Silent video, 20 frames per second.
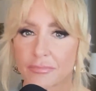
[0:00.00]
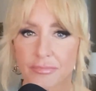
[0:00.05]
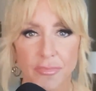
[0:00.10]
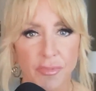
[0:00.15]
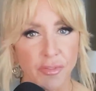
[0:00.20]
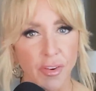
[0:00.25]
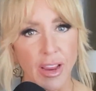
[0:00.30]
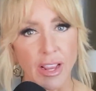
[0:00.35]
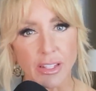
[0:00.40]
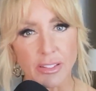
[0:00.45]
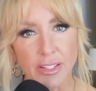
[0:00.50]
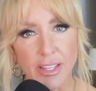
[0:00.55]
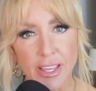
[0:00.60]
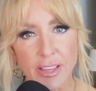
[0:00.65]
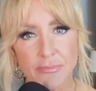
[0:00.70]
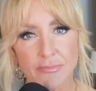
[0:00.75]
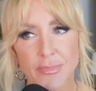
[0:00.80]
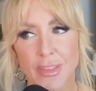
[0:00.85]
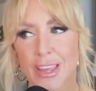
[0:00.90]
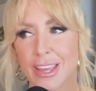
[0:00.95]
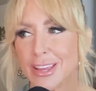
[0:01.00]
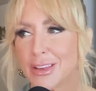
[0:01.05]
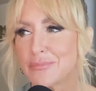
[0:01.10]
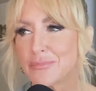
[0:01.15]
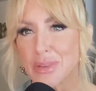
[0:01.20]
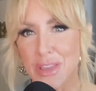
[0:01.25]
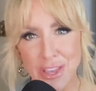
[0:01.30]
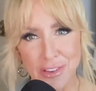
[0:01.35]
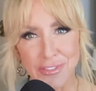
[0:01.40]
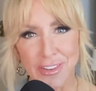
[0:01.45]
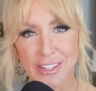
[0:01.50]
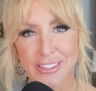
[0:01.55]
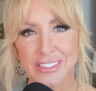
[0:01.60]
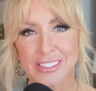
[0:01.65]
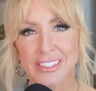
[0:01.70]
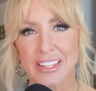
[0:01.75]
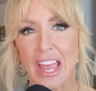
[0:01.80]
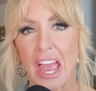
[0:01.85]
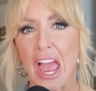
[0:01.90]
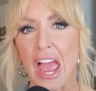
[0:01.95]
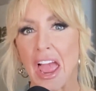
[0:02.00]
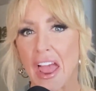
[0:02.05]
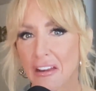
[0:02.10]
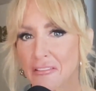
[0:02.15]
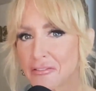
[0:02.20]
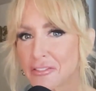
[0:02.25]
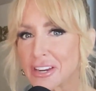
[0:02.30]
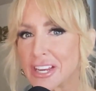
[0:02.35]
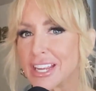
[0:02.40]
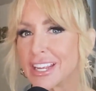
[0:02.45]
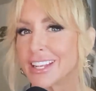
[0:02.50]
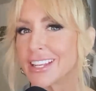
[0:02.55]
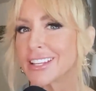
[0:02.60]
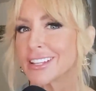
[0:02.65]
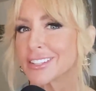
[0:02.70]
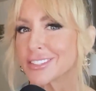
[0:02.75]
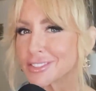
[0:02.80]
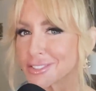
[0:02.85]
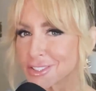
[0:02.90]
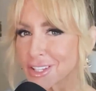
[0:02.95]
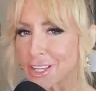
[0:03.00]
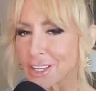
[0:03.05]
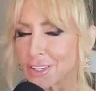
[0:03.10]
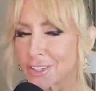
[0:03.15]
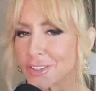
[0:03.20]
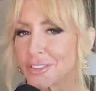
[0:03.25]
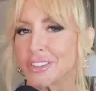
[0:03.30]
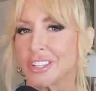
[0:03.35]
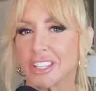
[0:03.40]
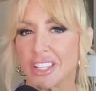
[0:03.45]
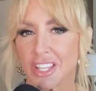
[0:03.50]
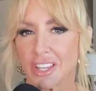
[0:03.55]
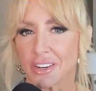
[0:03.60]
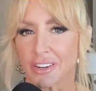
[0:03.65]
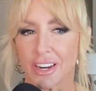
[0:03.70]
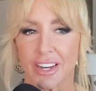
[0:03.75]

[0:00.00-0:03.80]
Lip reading: frankly, pivots every single year,